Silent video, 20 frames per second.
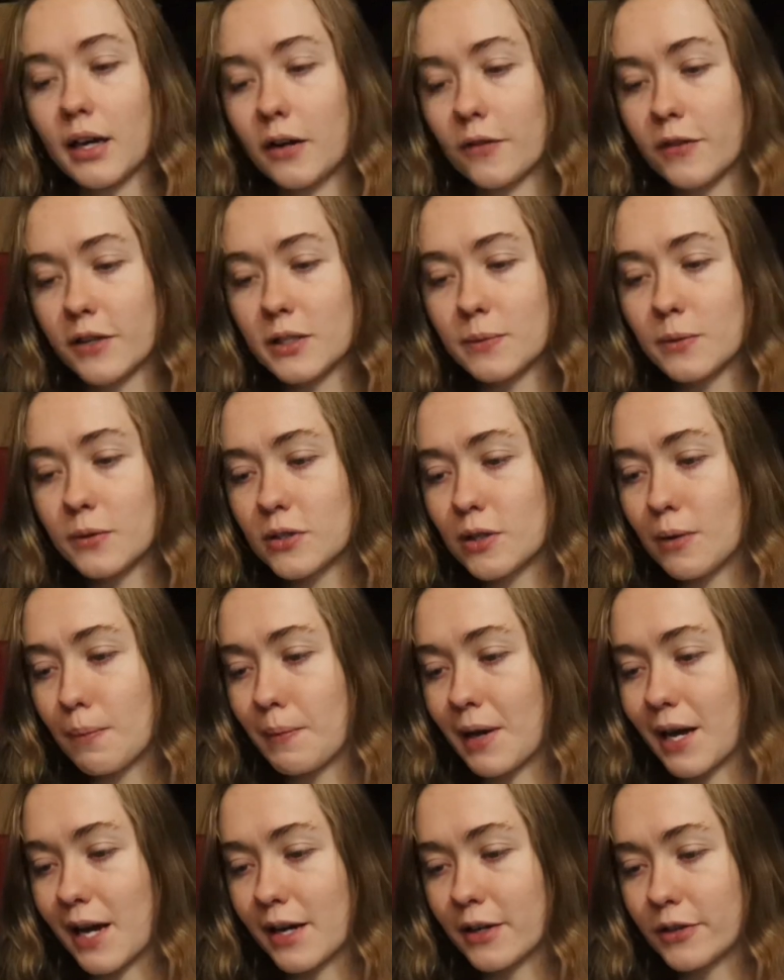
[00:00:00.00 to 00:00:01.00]
Are they supposed to
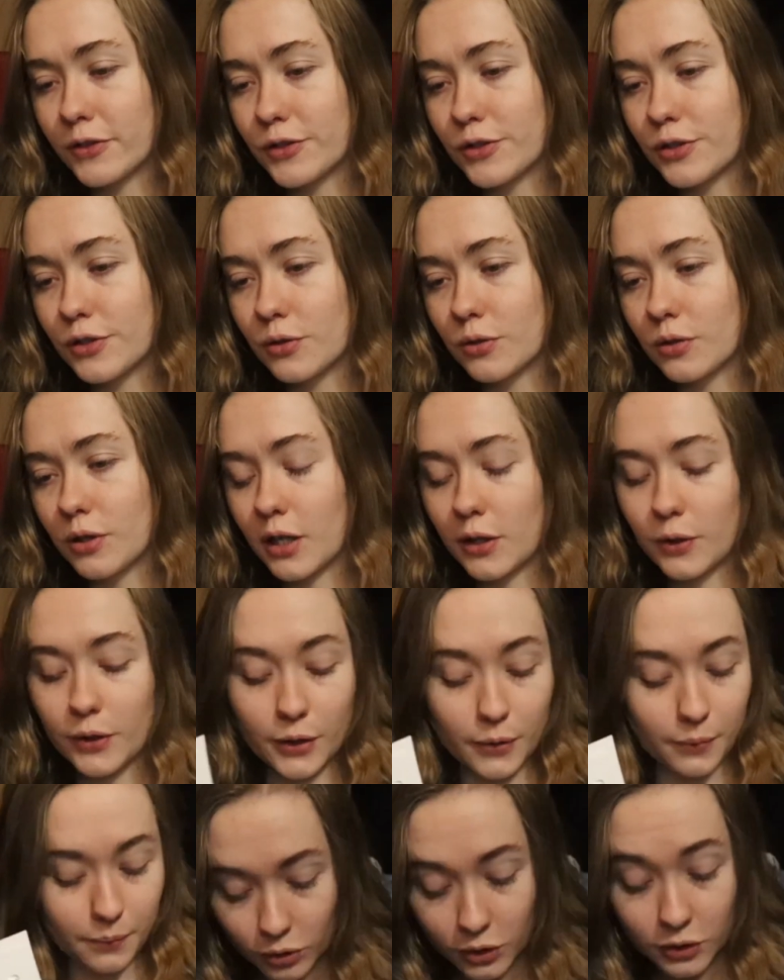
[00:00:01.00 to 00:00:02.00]
match? I don't
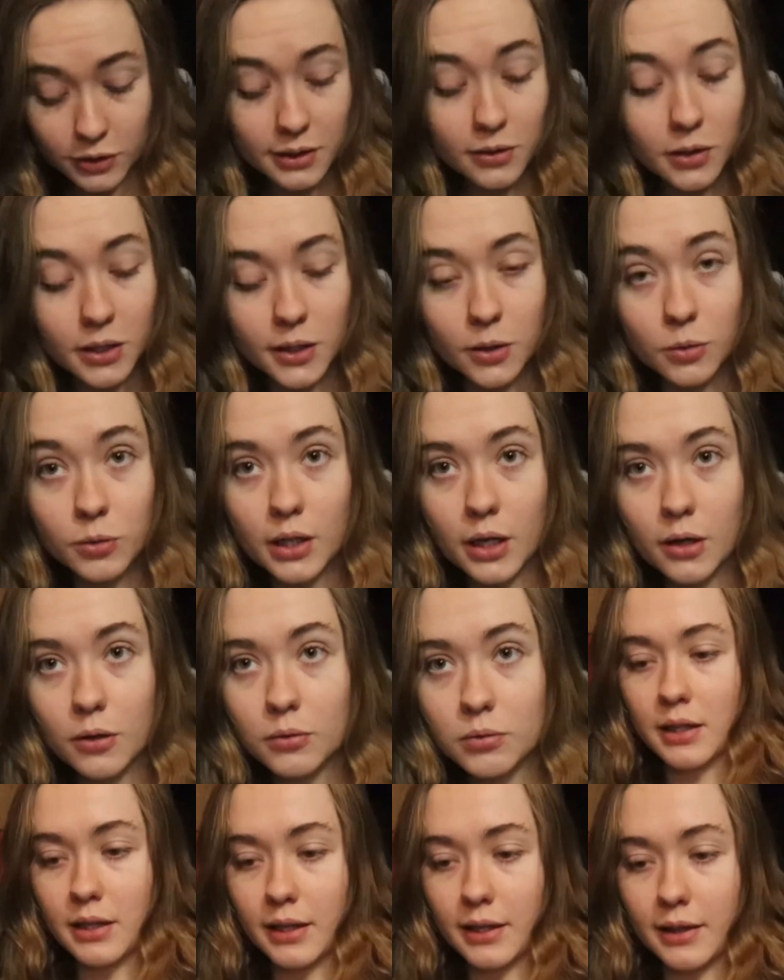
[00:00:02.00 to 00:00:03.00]
know. They're so cute though.
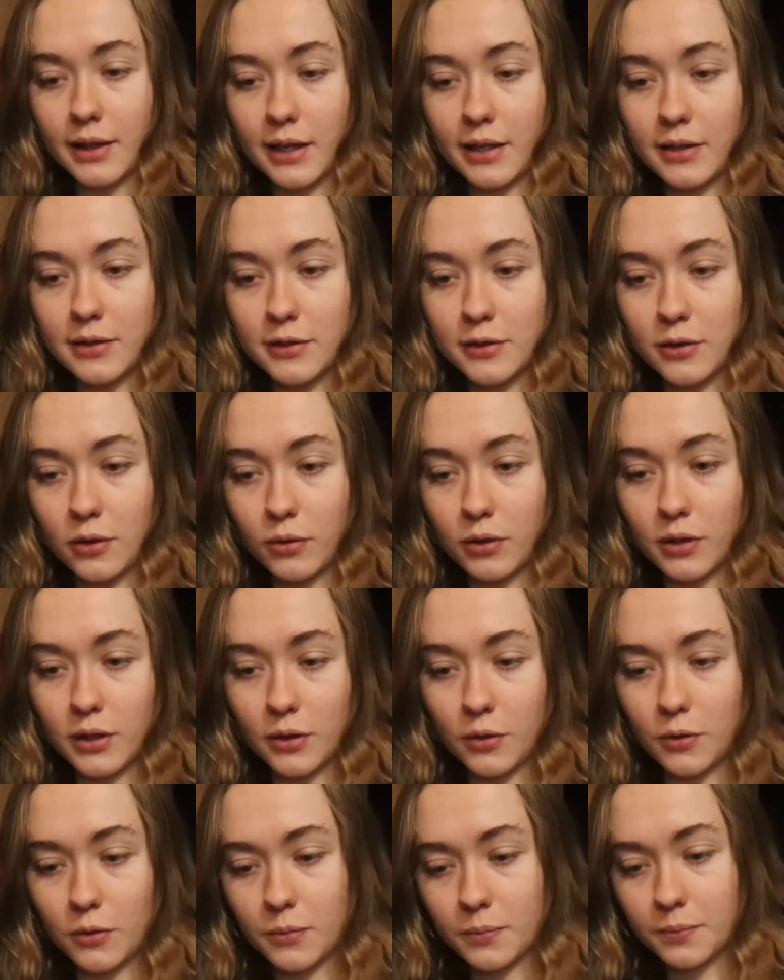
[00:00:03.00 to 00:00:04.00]
That is so
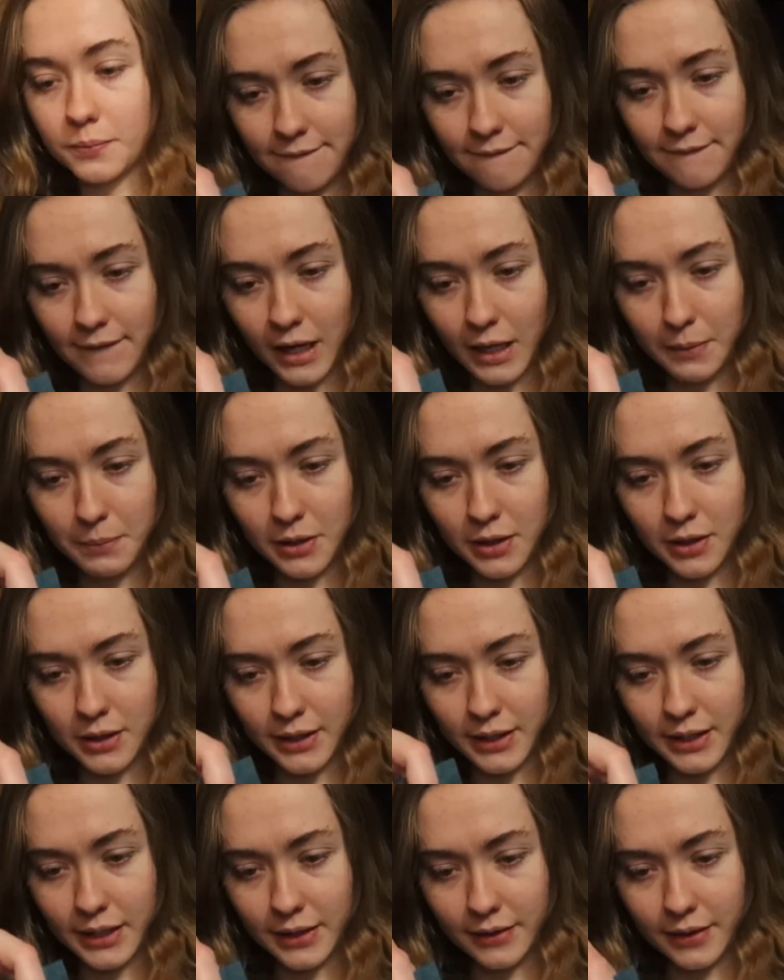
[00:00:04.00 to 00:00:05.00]
cute. Come on,
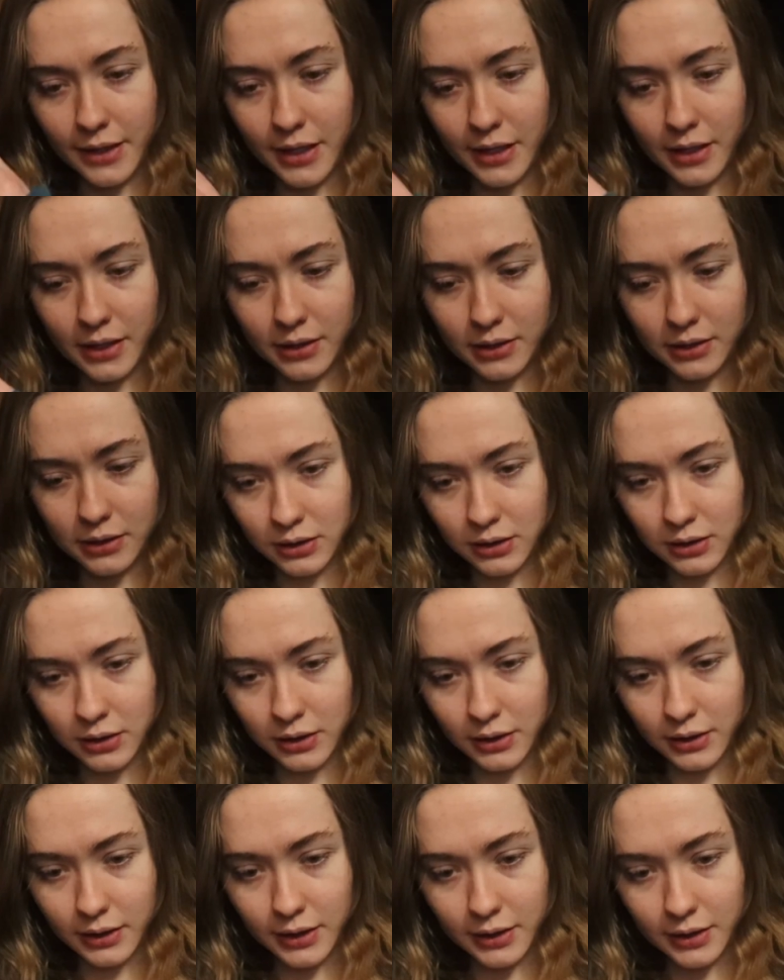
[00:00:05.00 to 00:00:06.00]
get in there.
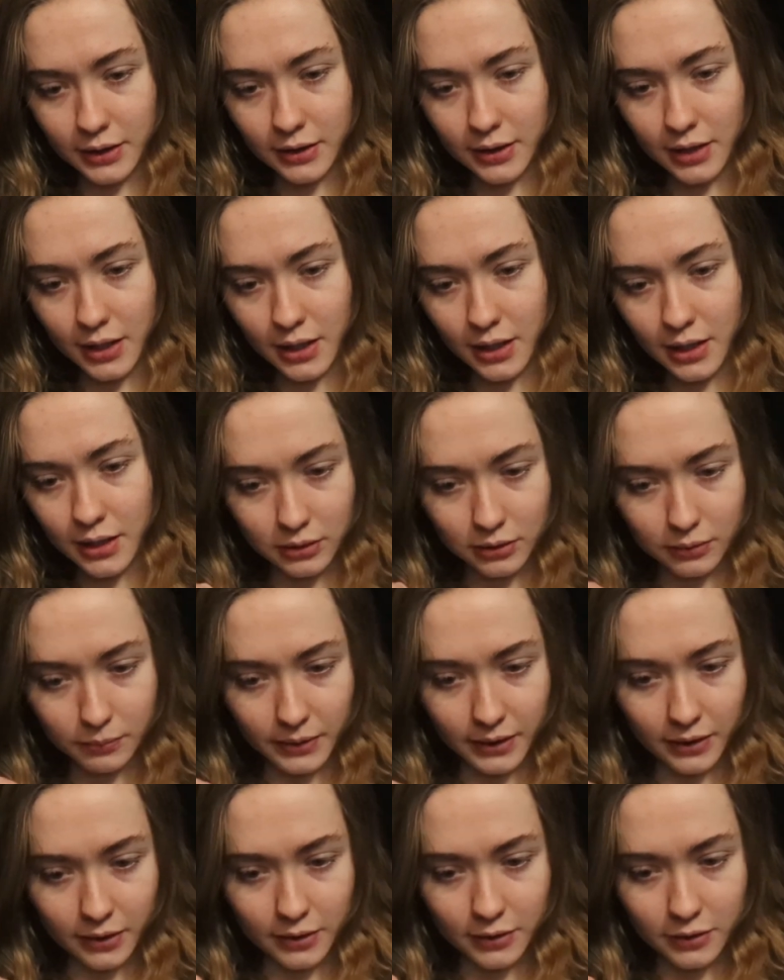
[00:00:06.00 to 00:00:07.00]
Get in there. Oh my
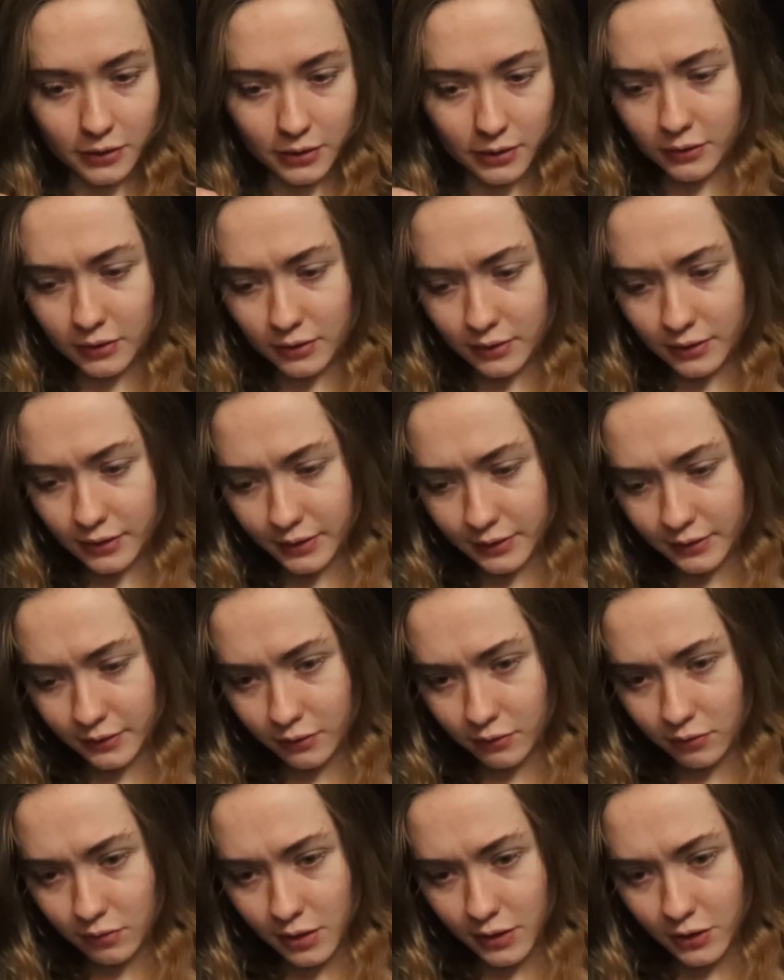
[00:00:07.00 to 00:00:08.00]
gosh. Goodness
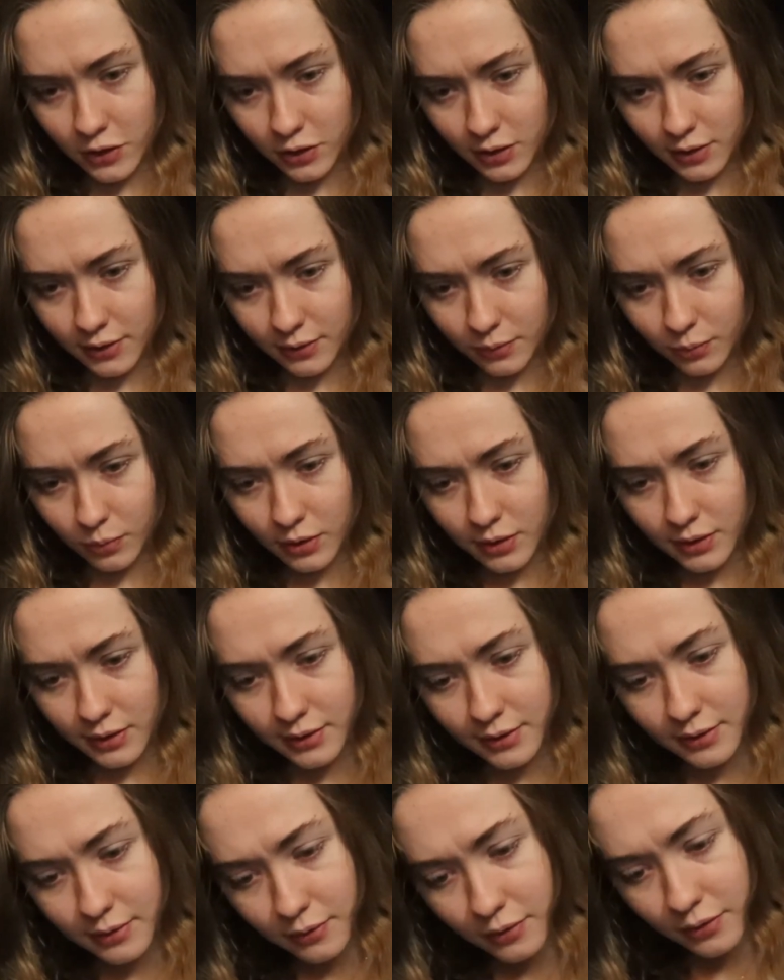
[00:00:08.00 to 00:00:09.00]
gracious. What
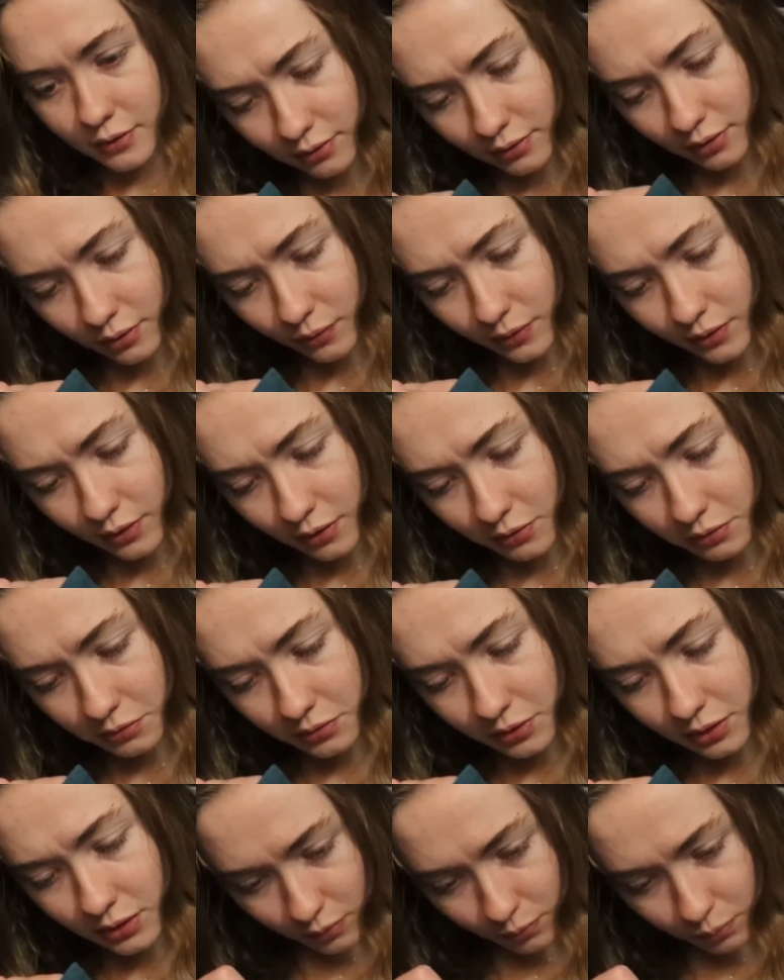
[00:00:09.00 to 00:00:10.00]
is going
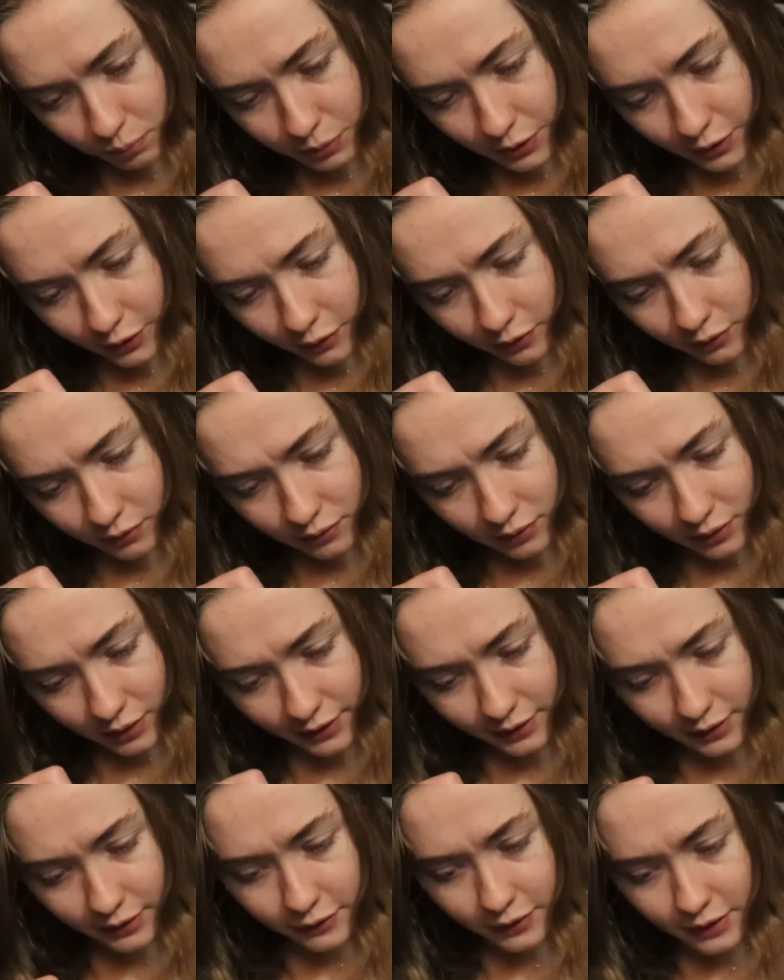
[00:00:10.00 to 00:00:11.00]
on? Bro, I
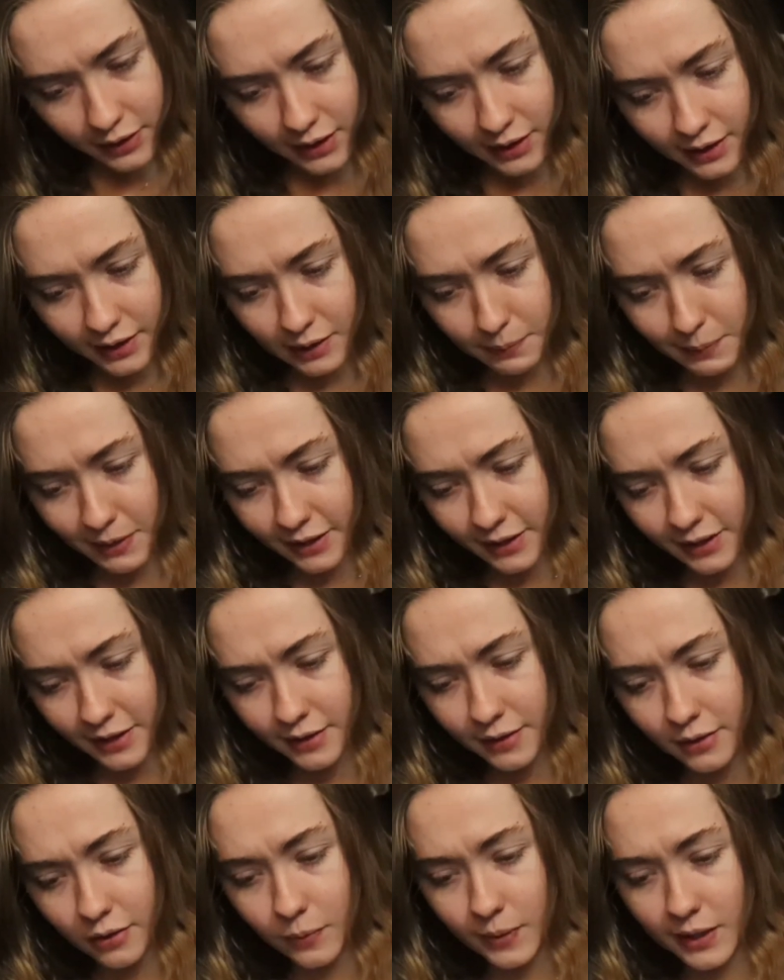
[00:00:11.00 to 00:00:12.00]
literally can't get it back
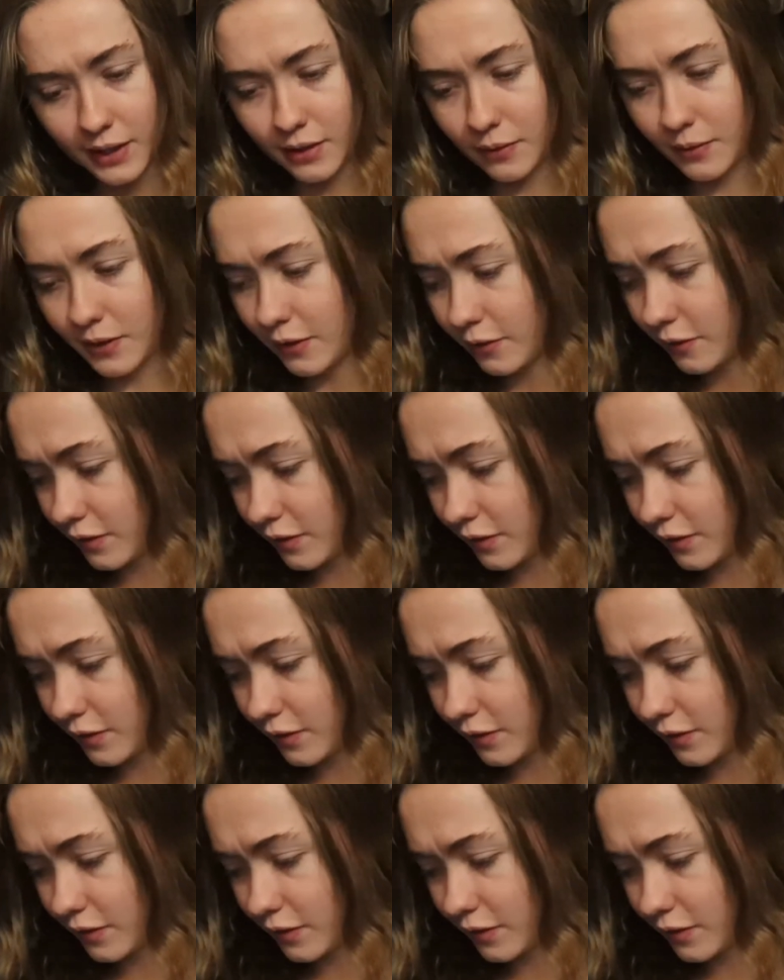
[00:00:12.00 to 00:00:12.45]
in. Oh wait, there we go.